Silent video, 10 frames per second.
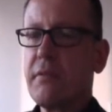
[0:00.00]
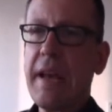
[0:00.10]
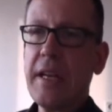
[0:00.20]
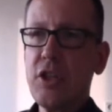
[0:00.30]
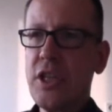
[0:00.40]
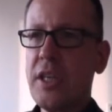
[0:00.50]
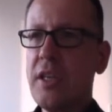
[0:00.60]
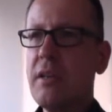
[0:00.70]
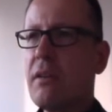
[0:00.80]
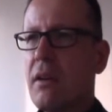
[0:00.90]

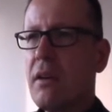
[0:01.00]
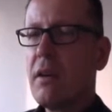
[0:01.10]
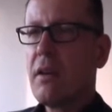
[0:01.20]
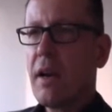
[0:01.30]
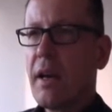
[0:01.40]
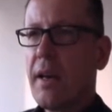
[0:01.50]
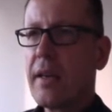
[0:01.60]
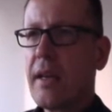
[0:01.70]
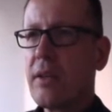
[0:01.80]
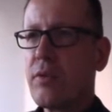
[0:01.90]
energy like
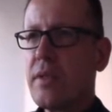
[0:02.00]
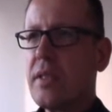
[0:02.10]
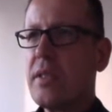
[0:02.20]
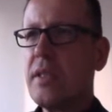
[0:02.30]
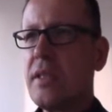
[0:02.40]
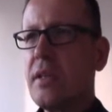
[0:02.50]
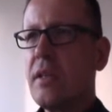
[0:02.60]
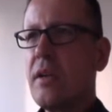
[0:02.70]
electricity